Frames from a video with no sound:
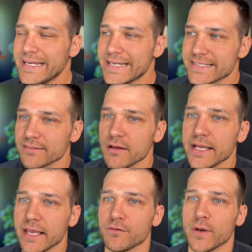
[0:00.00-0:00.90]
It's
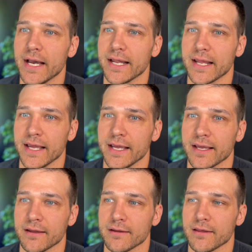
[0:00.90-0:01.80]
like if you had
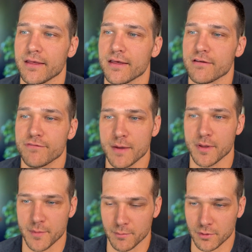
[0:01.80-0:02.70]
a
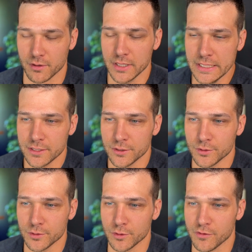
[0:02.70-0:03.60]
family member
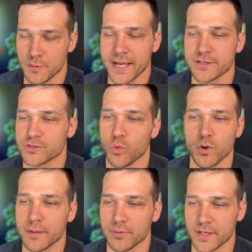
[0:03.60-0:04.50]
who for the past
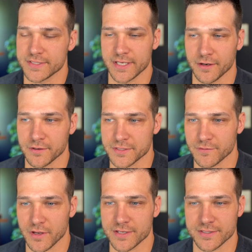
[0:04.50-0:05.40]
20 plus years
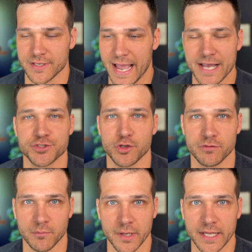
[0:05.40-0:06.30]
has asked you
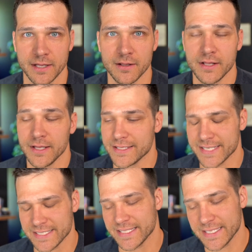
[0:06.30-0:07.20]
for money and
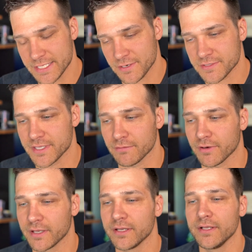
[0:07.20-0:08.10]
says, this year it's
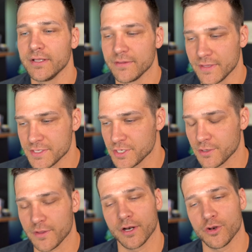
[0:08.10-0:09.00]
different. This year
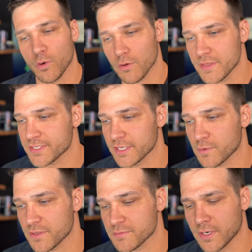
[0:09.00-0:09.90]
they're going to do all these things
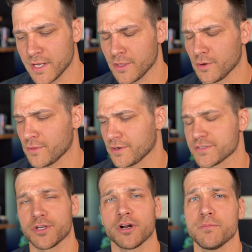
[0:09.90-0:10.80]
with this money. They're going to
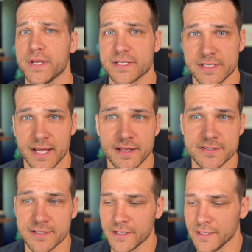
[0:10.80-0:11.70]
start a
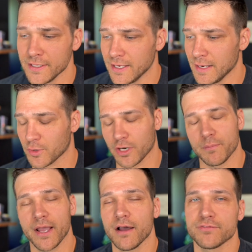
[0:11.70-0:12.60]
business. They're going to
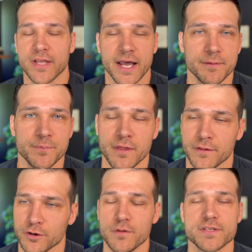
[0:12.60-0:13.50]
pay off debt.
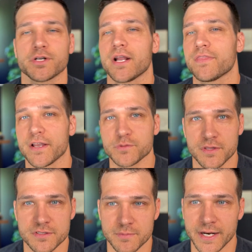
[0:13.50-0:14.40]
They're going to do all these great things with
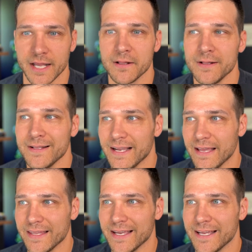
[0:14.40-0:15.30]
this money.
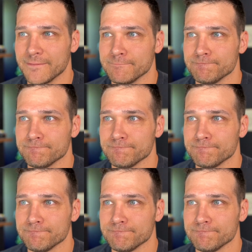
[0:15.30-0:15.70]
And then